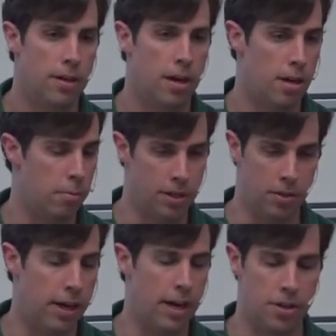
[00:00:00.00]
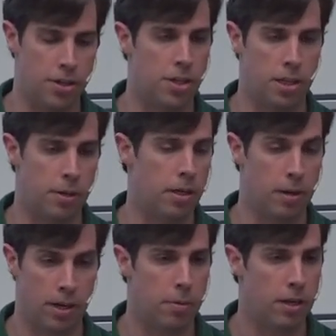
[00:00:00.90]
But you can just CMake
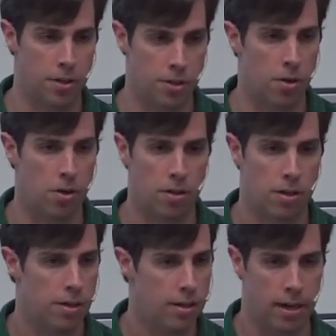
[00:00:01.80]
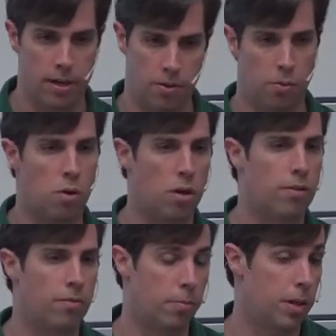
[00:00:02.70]
make install, and it'll work
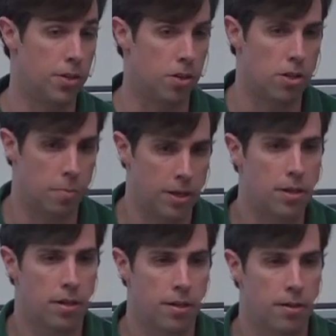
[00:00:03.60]
from the install space.